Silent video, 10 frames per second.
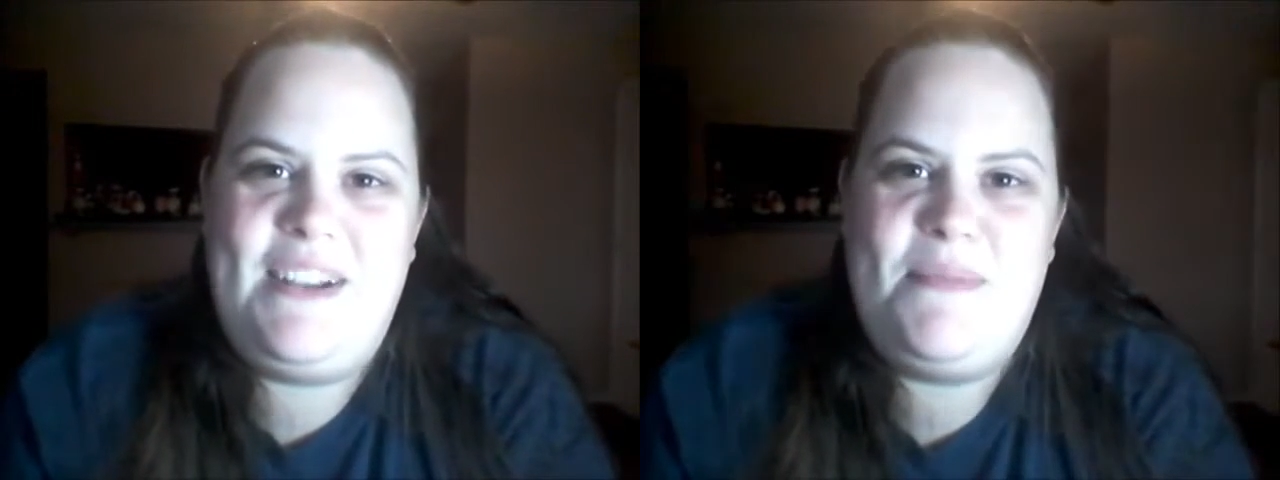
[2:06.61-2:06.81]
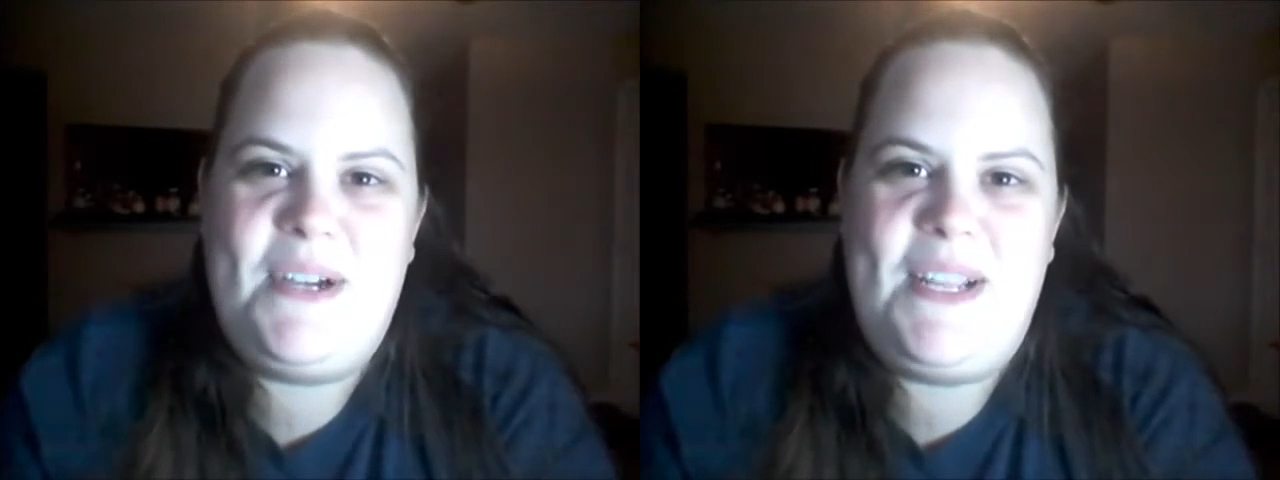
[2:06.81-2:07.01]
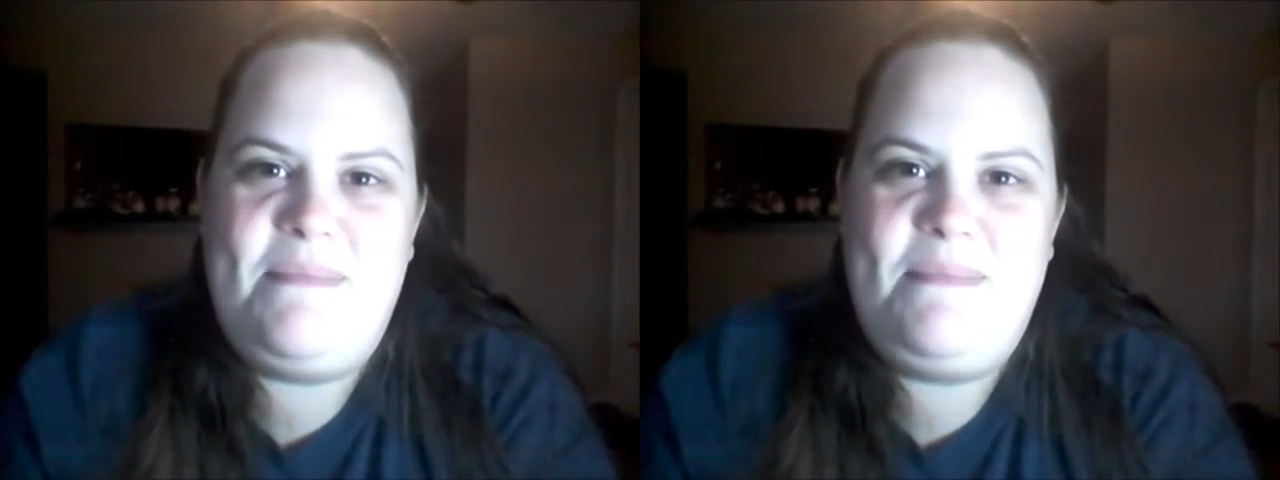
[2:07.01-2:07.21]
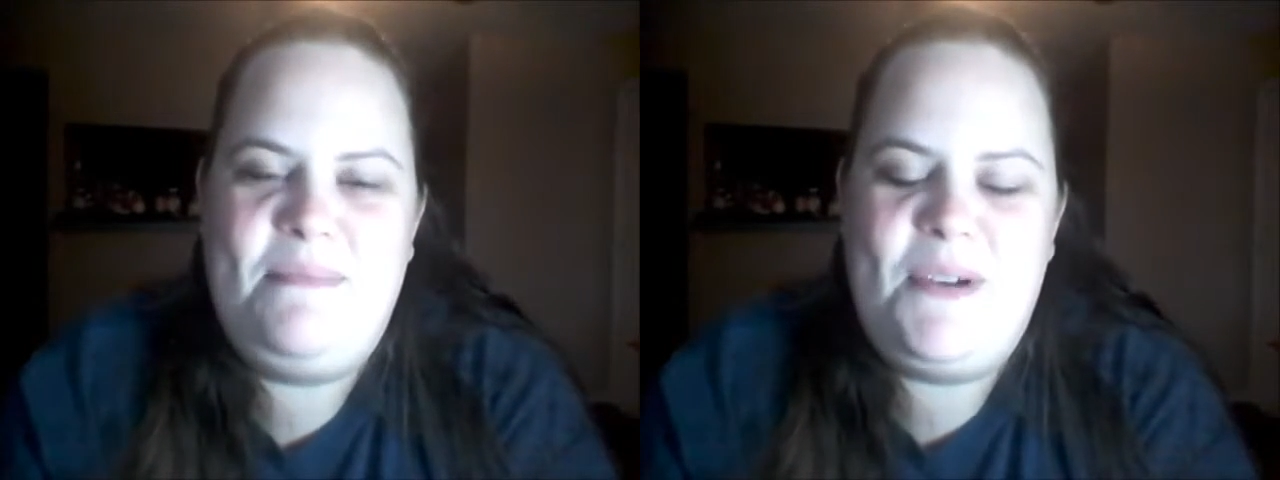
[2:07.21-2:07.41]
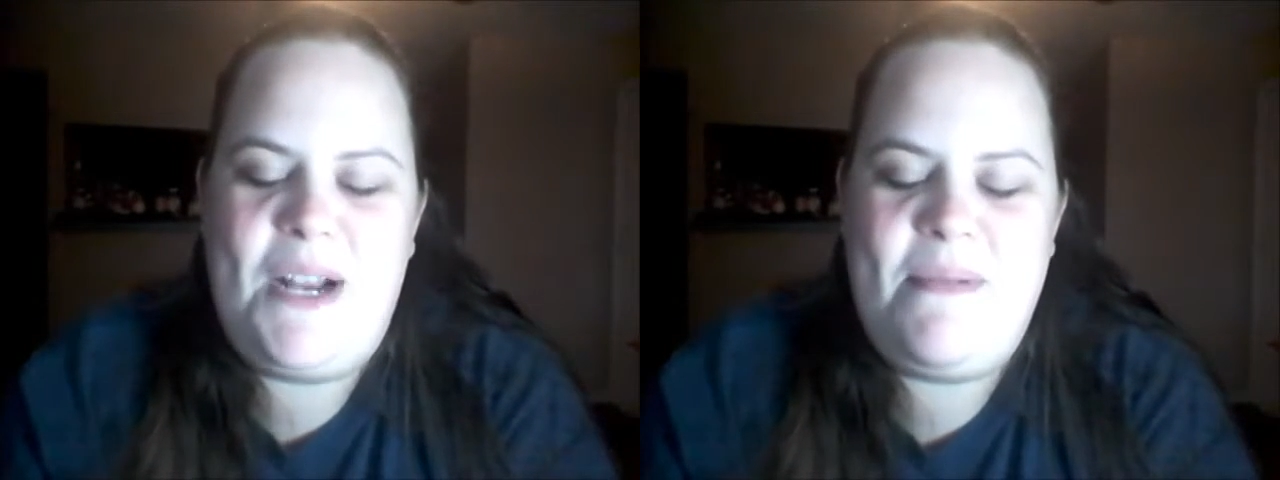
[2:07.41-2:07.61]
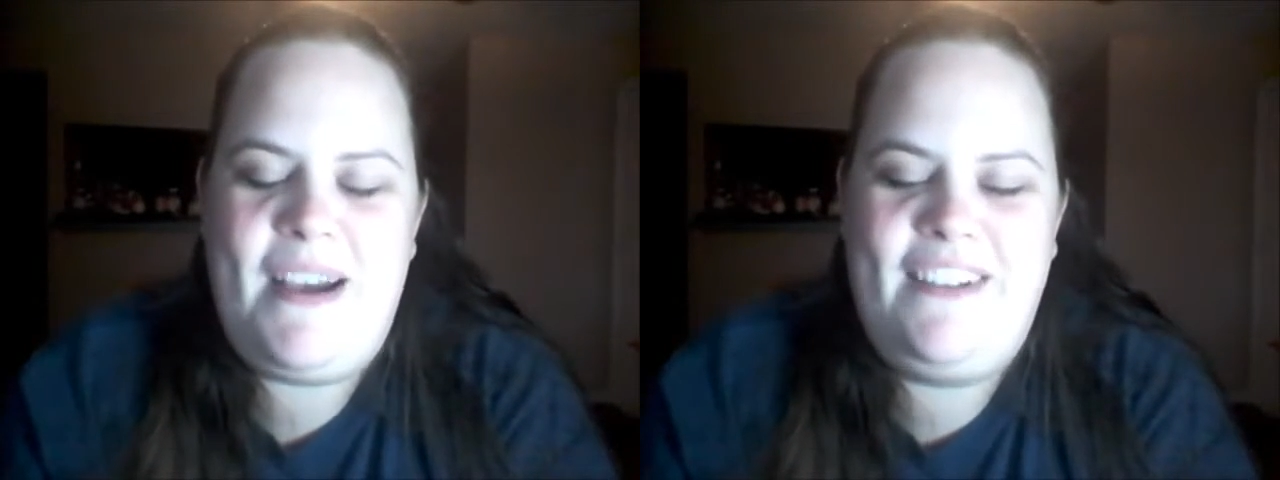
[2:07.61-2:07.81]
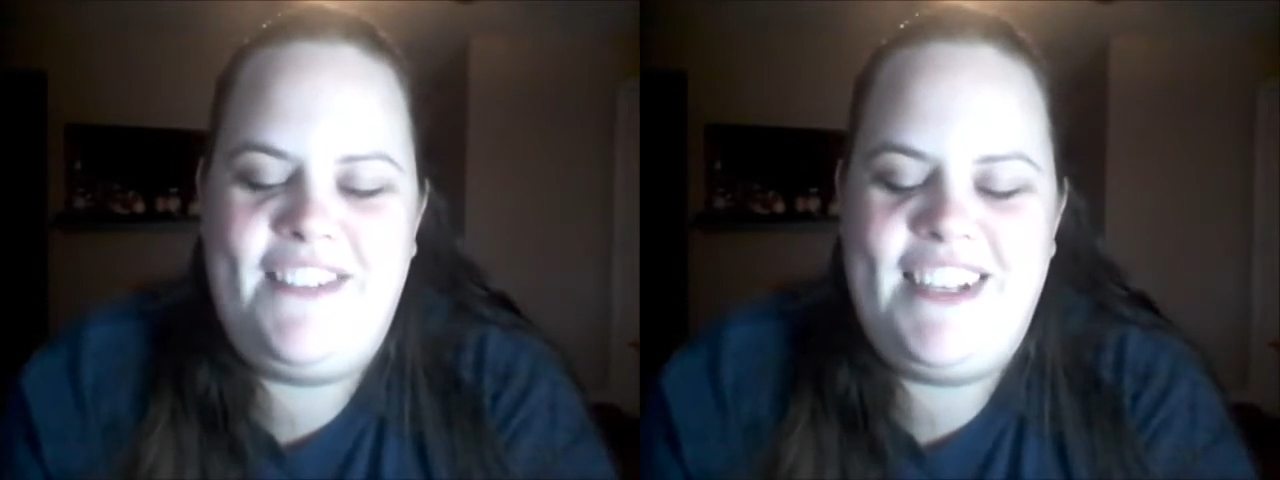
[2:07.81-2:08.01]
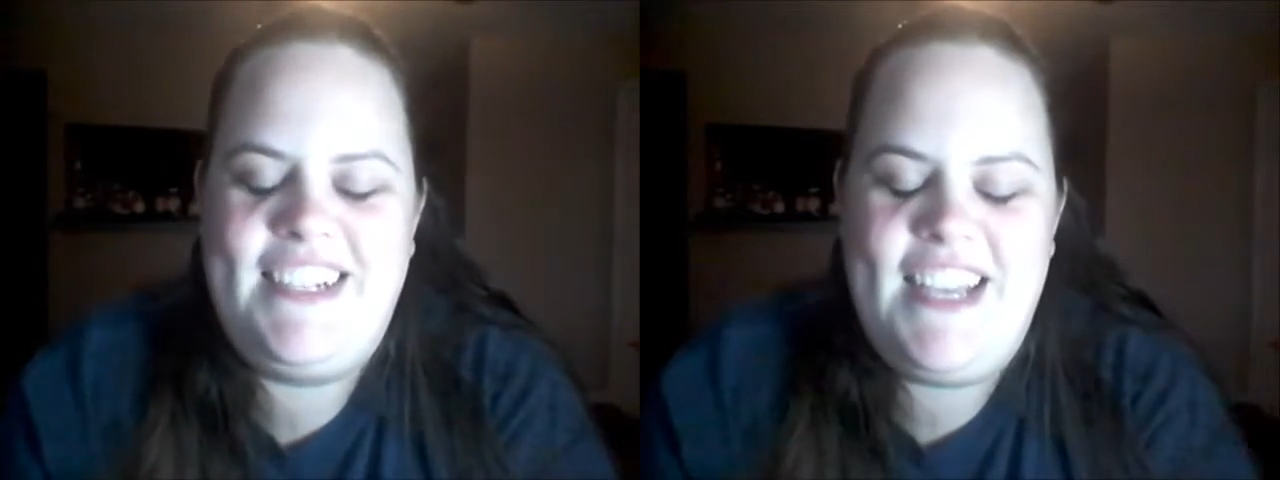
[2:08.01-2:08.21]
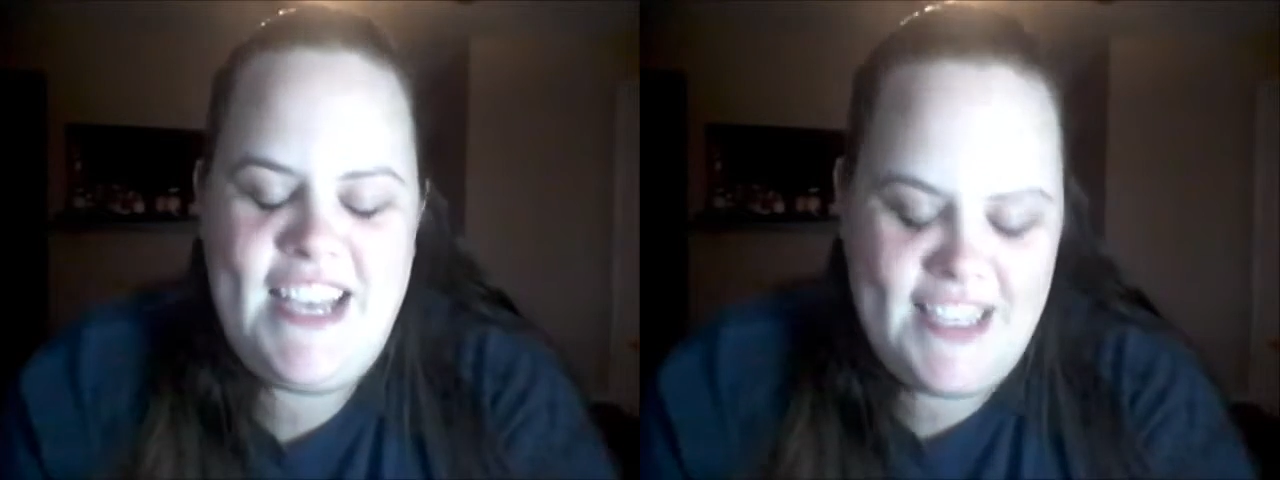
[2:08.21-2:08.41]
I'm pretty proud of it.